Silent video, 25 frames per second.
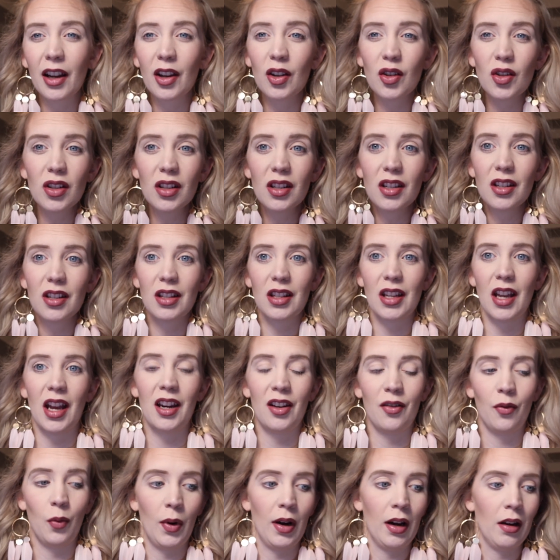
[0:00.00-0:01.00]
I usually just
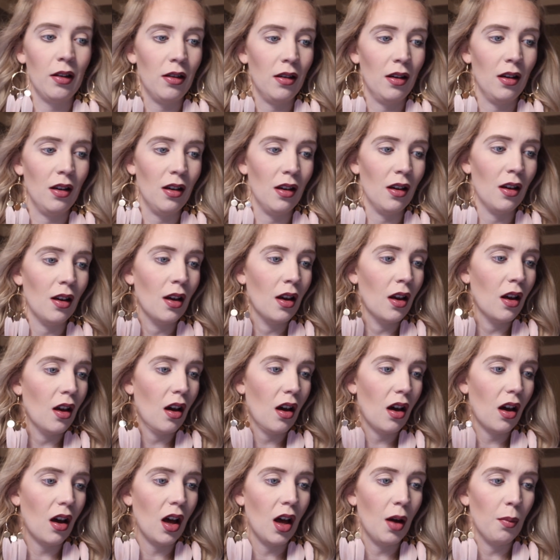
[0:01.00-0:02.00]
kind of wear the
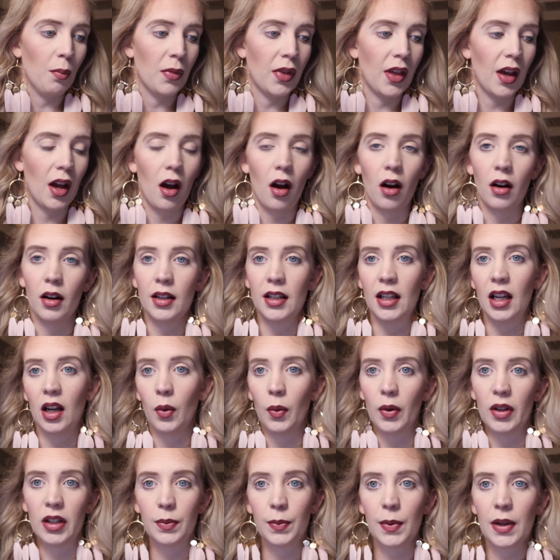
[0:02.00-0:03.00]

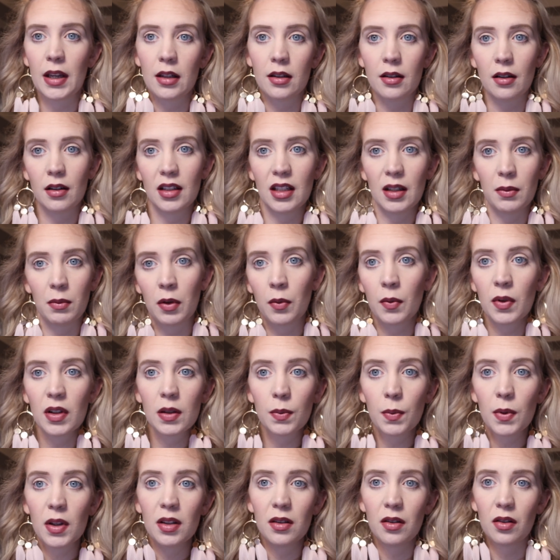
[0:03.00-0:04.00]
Ardell Wispies or Demi
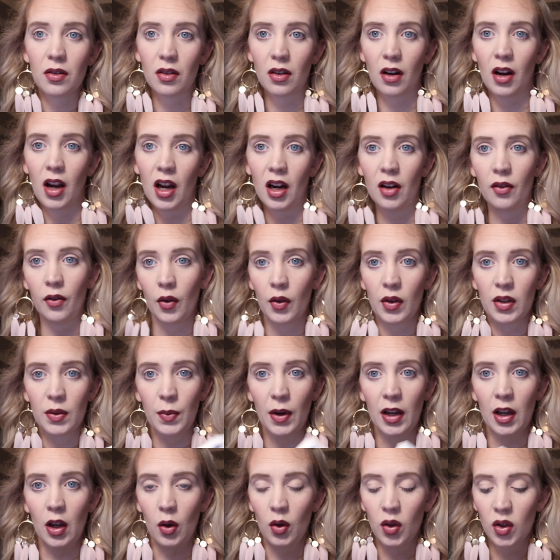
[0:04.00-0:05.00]
Wispies. Those are kind of always
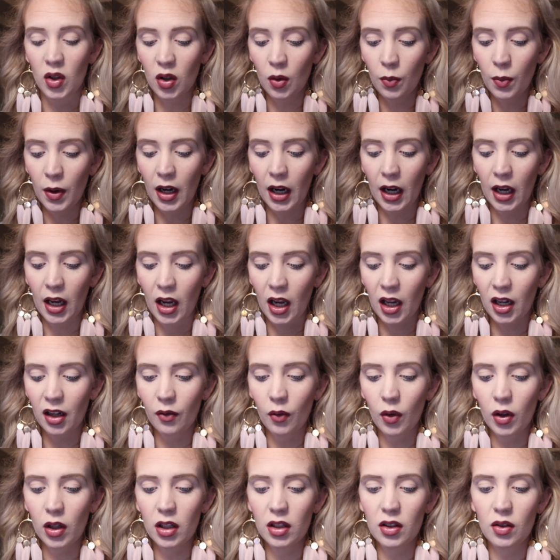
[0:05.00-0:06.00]
my go-to, but I kind
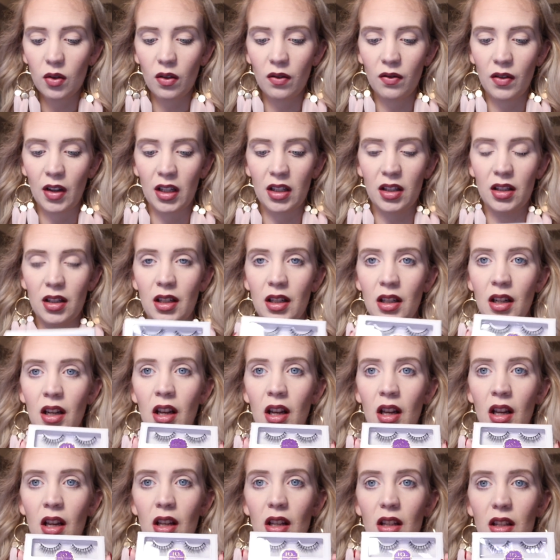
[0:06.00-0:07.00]
of wanted to invest in
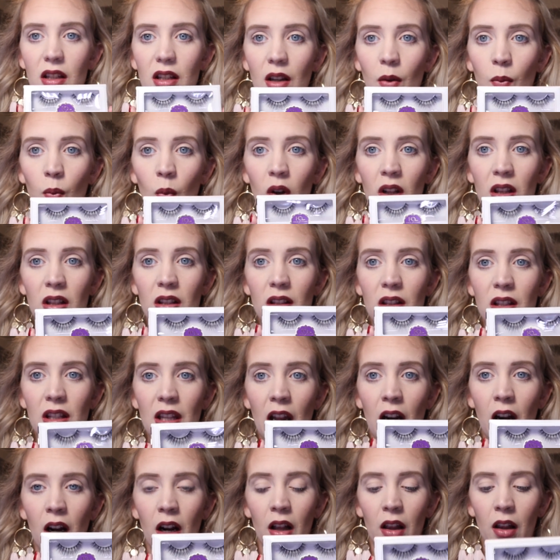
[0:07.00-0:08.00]
some ones
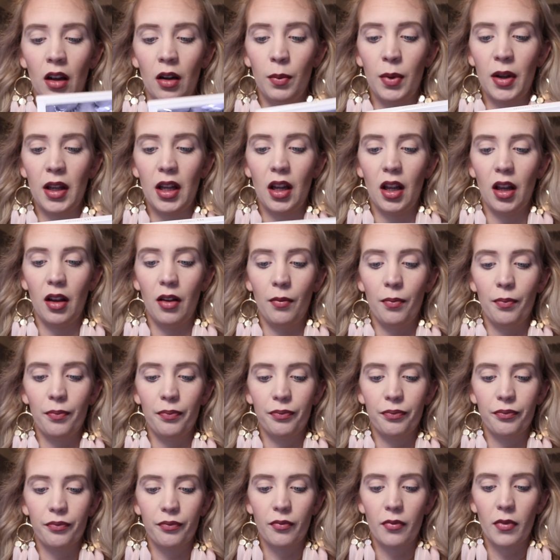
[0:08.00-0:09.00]
that are a little bit
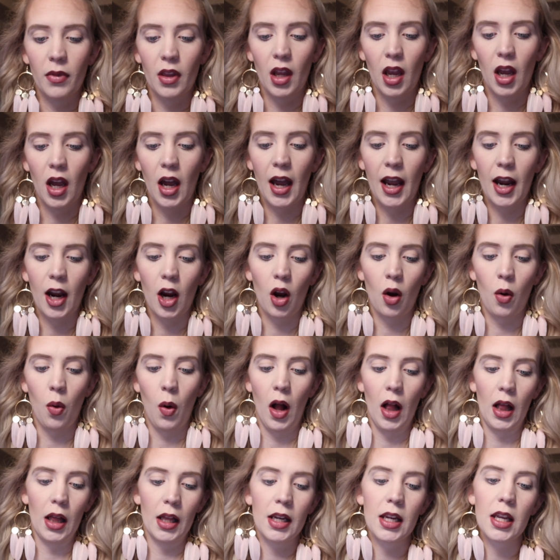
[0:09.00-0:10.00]
higher
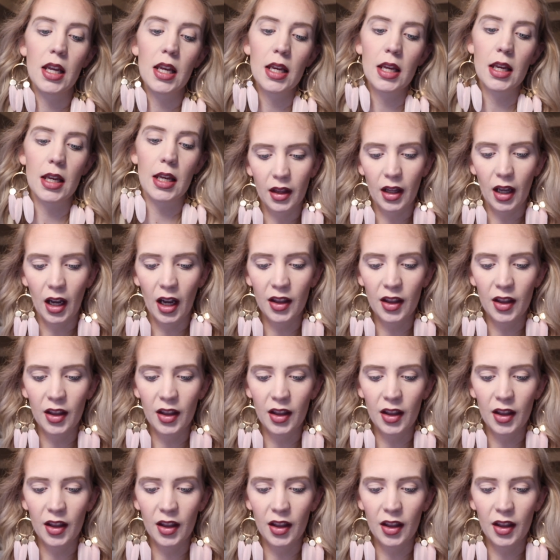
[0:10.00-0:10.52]
quality.